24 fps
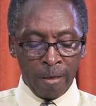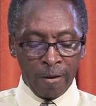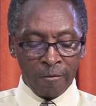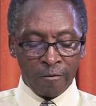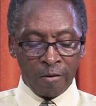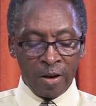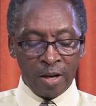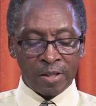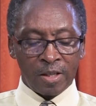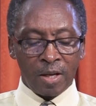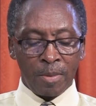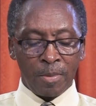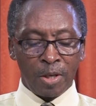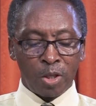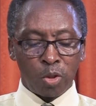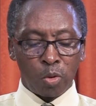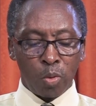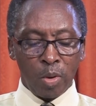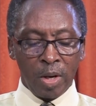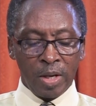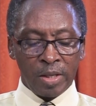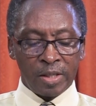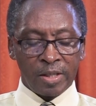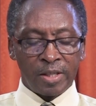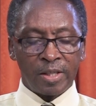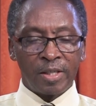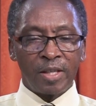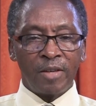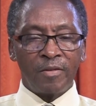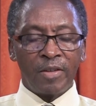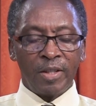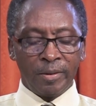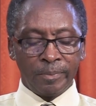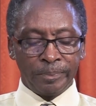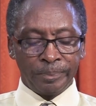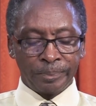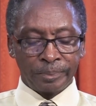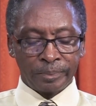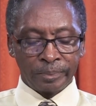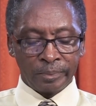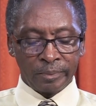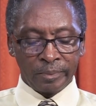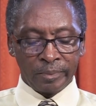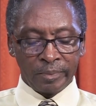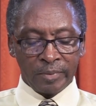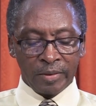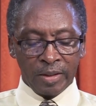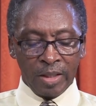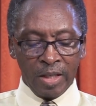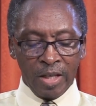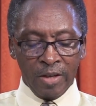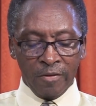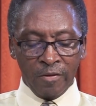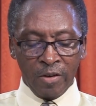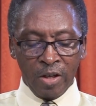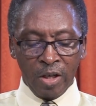Verse number 27, if